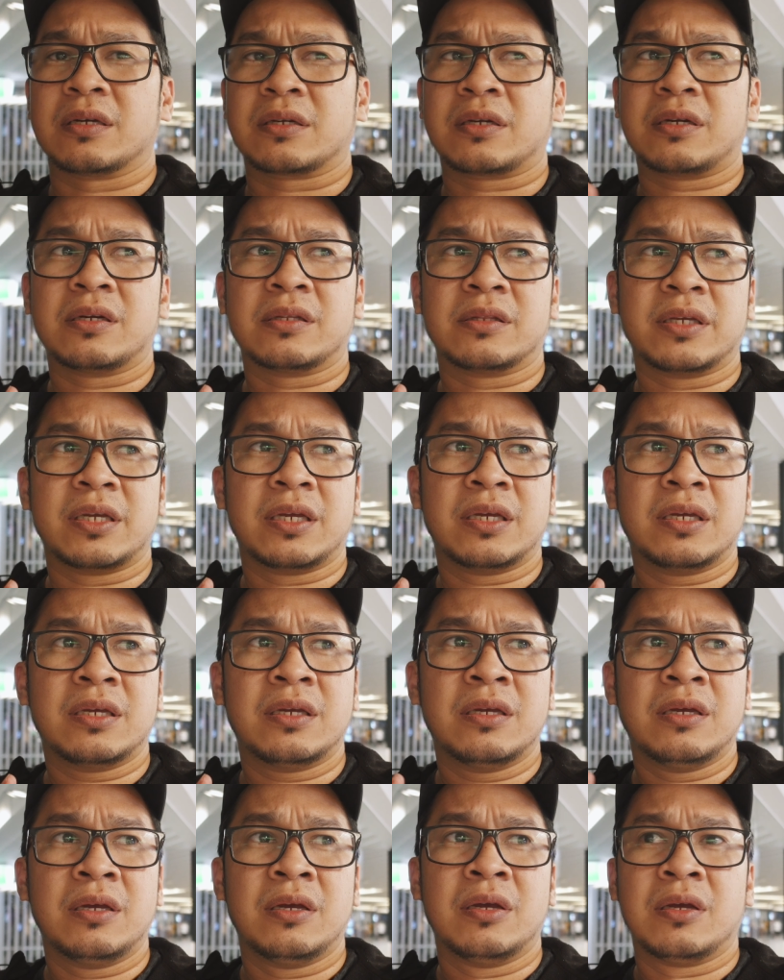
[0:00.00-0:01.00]
Currently
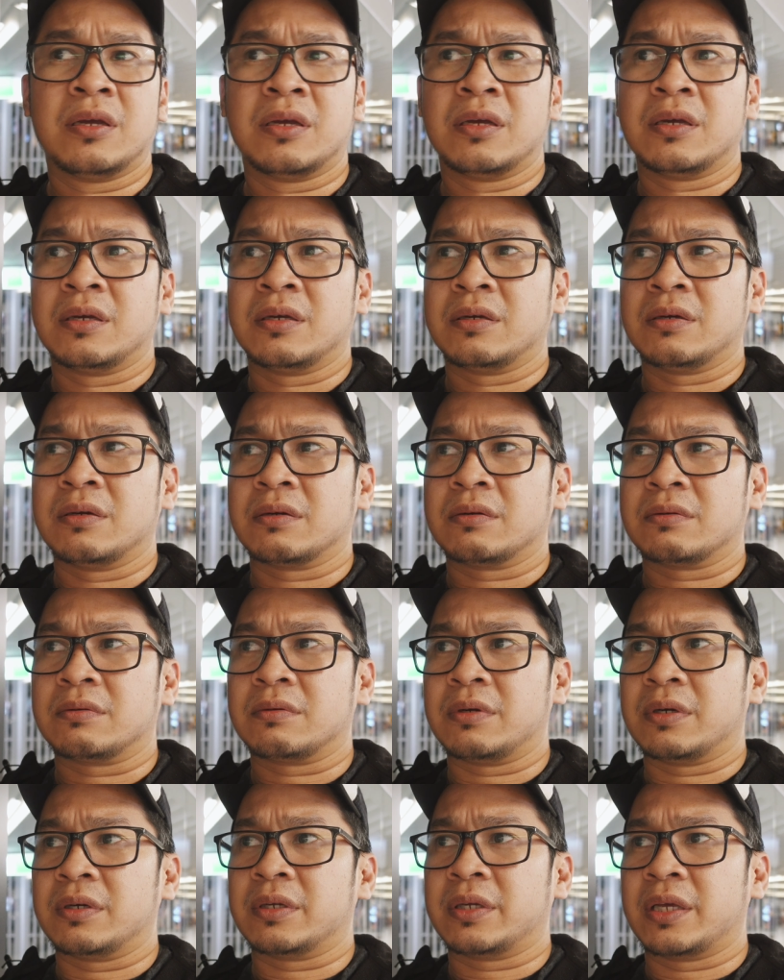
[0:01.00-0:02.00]

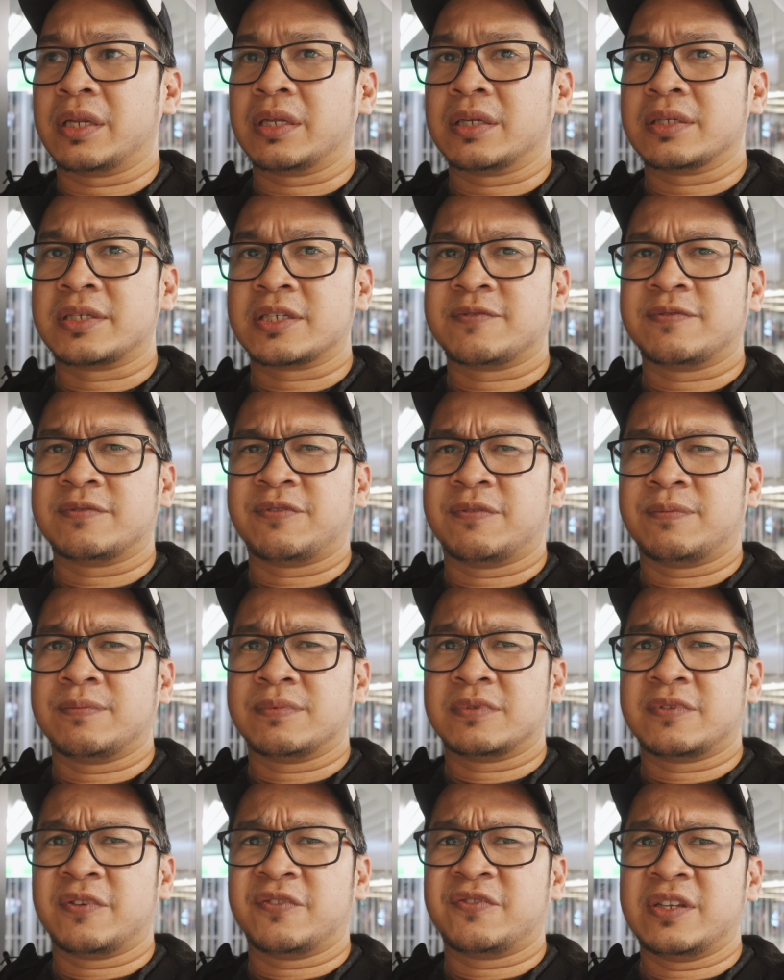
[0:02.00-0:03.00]
we're getting a
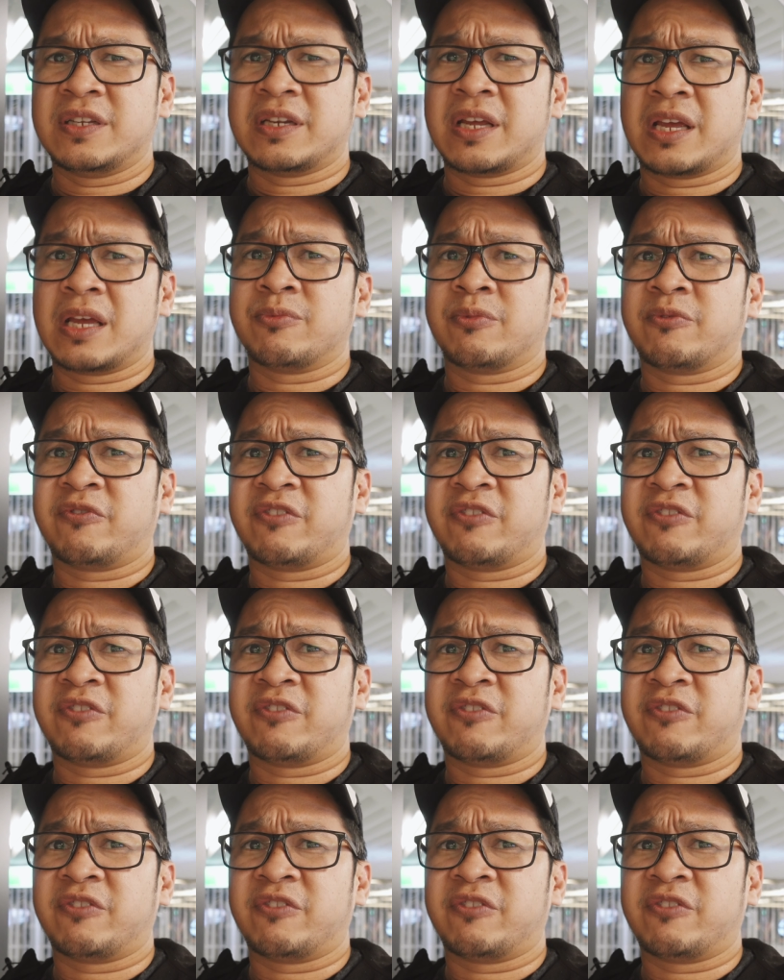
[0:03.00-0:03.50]
6:15 a.m.